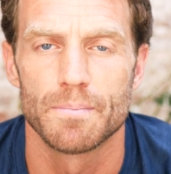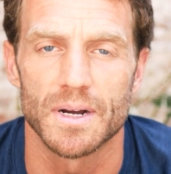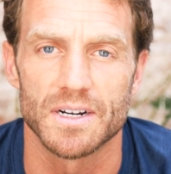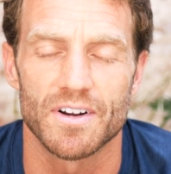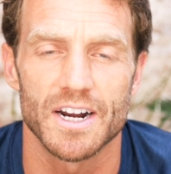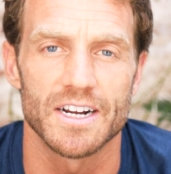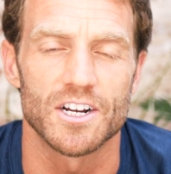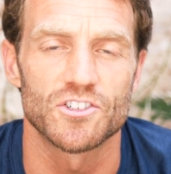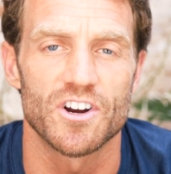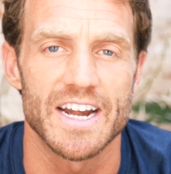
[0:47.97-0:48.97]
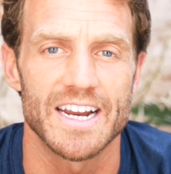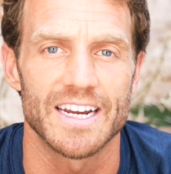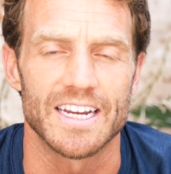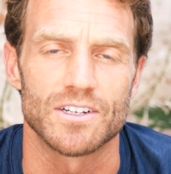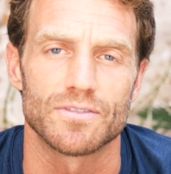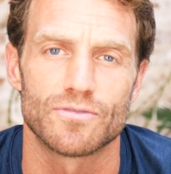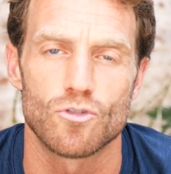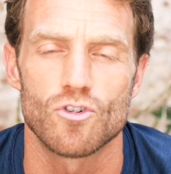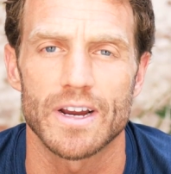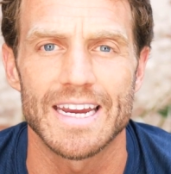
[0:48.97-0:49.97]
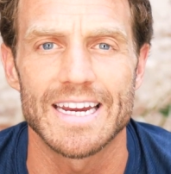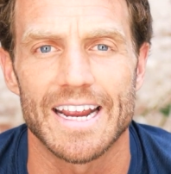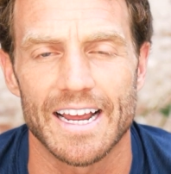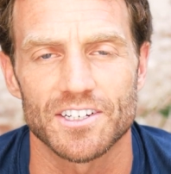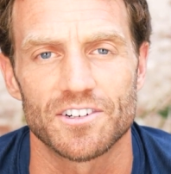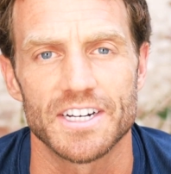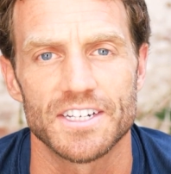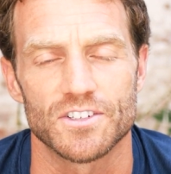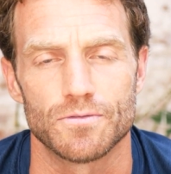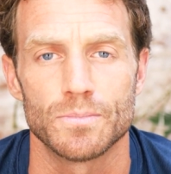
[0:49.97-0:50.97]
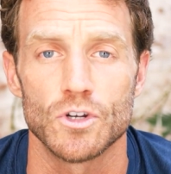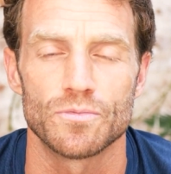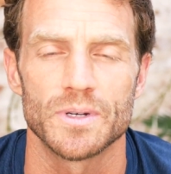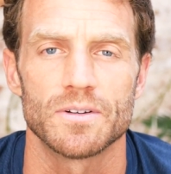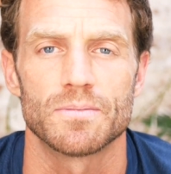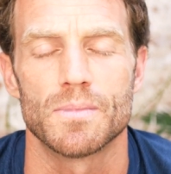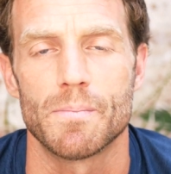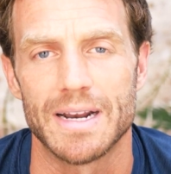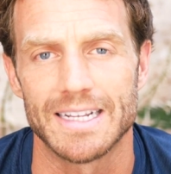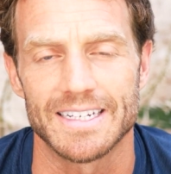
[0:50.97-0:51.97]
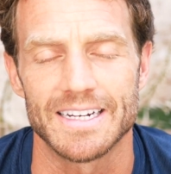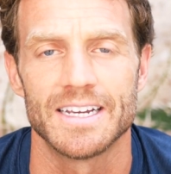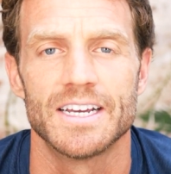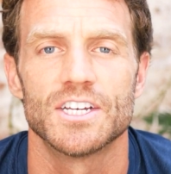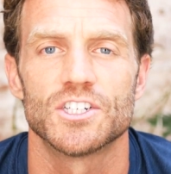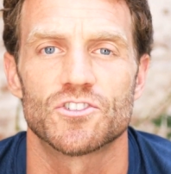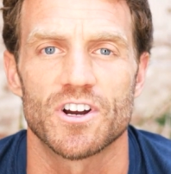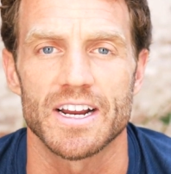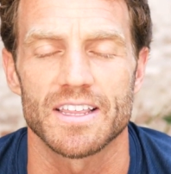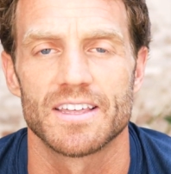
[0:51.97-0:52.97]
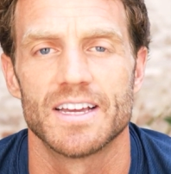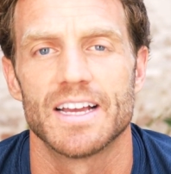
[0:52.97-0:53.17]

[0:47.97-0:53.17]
By dividing our training into 4 key categories of movement, mobility, strength,